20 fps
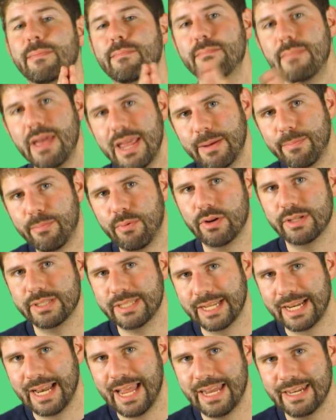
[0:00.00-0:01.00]
to make
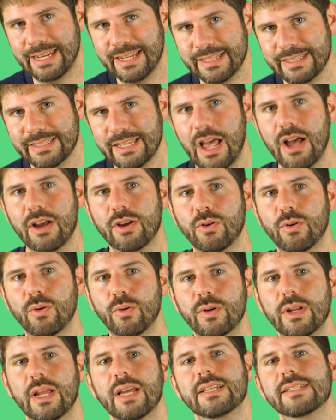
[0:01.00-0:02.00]
prostaglandins are
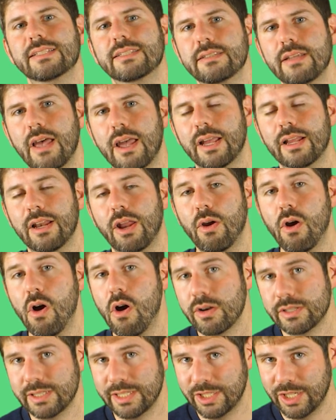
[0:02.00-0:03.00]
called
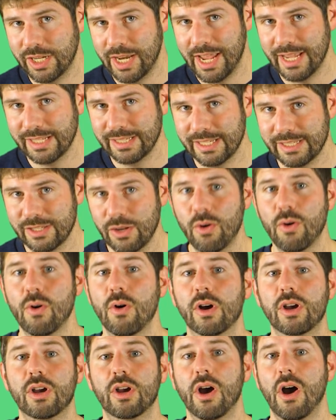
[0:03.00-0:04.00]
cyclooxygenases
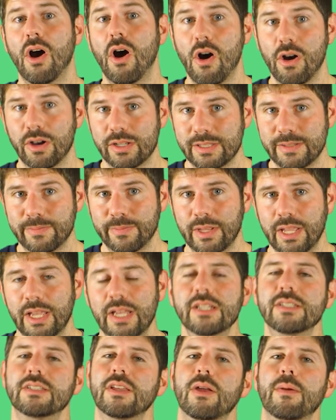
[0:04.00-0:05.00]
or COX.
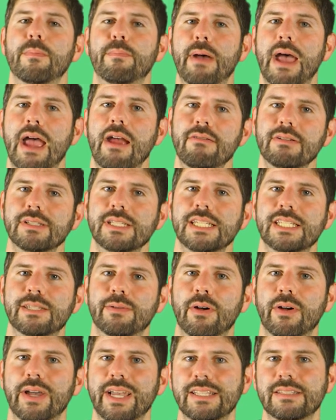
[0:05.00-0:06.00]
So,
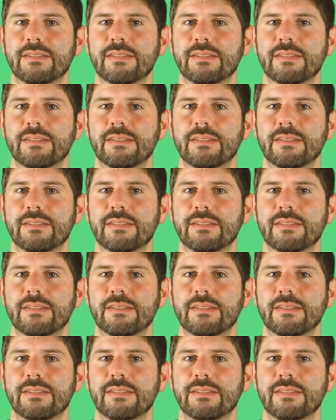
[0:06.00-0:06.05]
paracetamol